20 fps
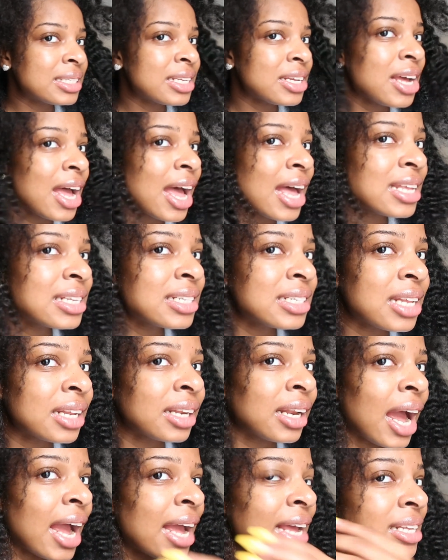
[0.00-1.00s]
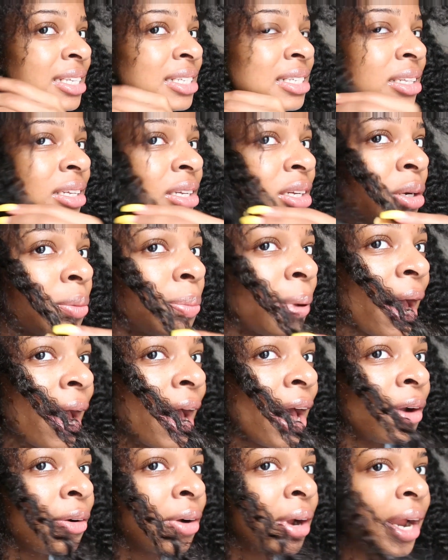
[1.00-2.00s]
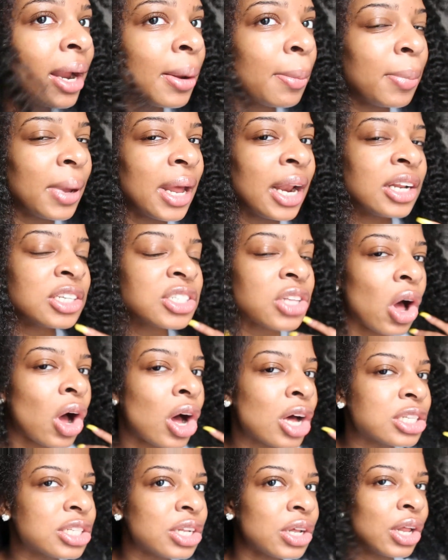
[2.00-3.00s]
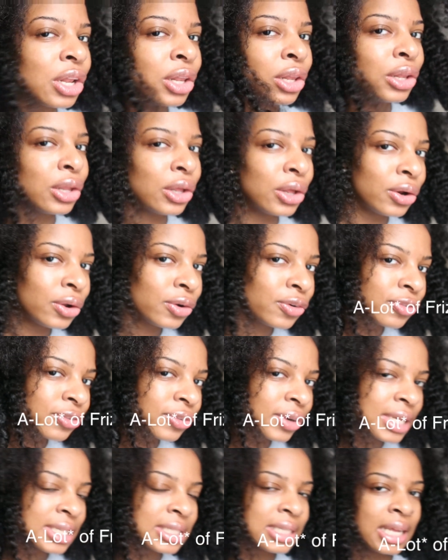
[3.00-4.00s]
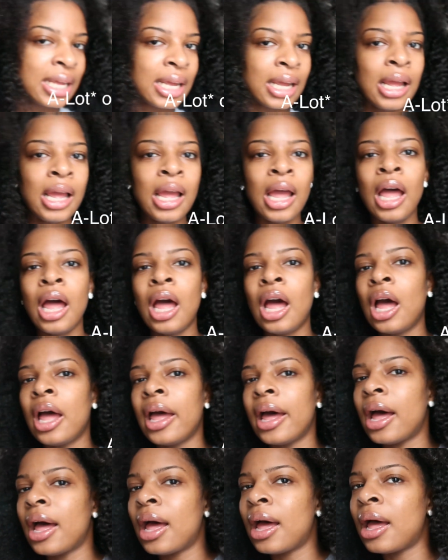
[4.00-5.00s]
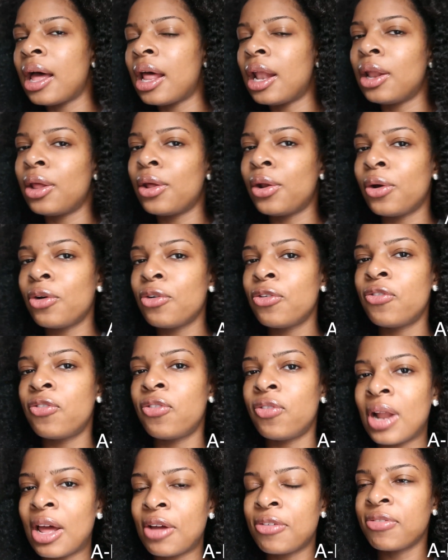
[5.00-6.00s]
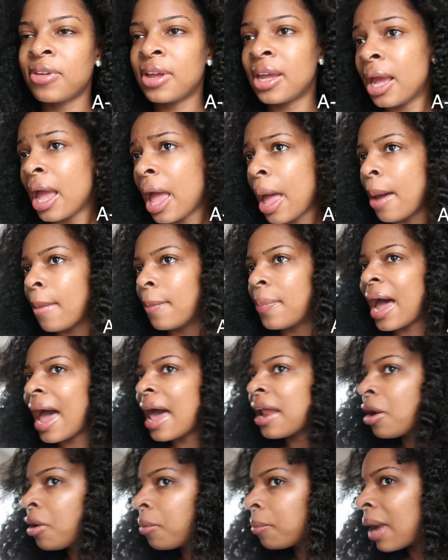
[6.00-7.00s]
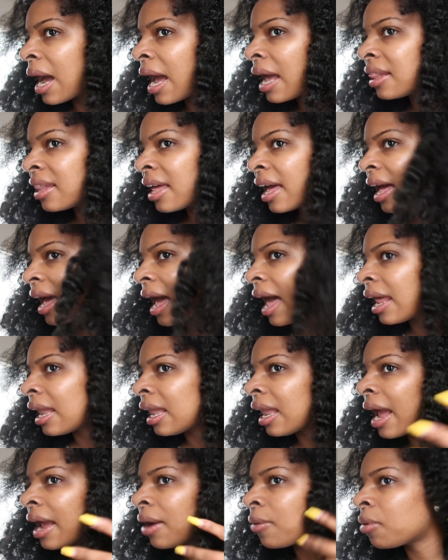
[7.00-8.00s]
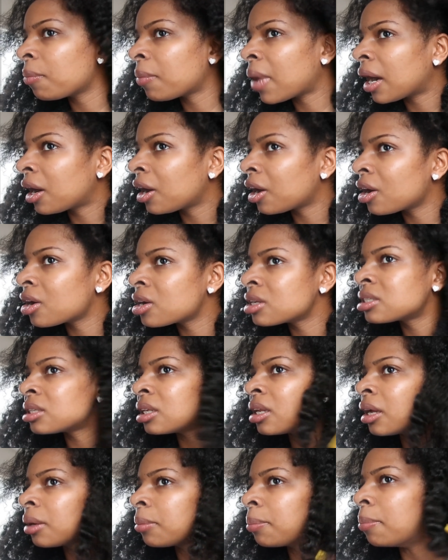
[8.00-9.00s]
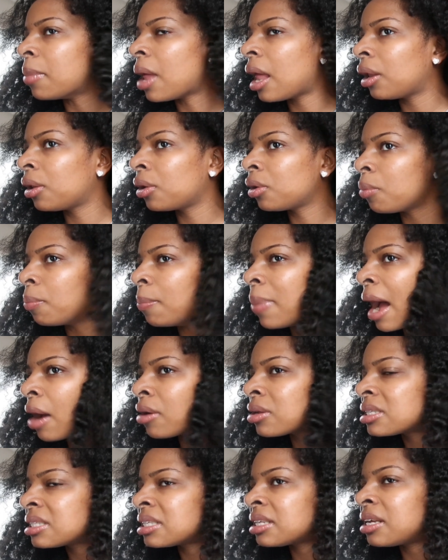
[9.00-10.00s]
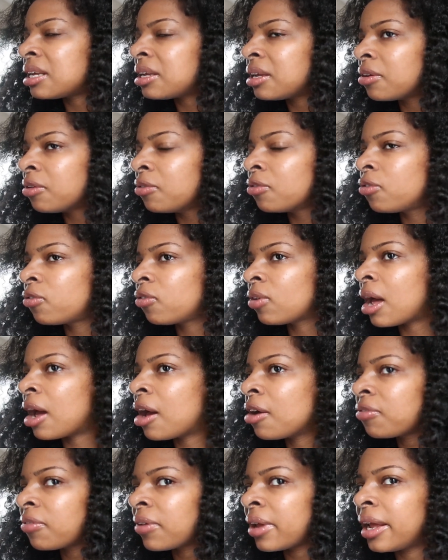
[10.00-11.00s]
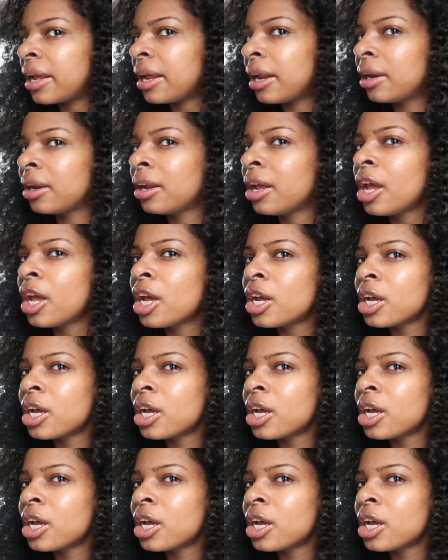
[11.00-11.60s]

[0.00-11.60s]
It still has a nice little pattern, but it's also a little frizzy, a little fluffy, but I don't mind that. I like when my curls look a little bouncy and fluff and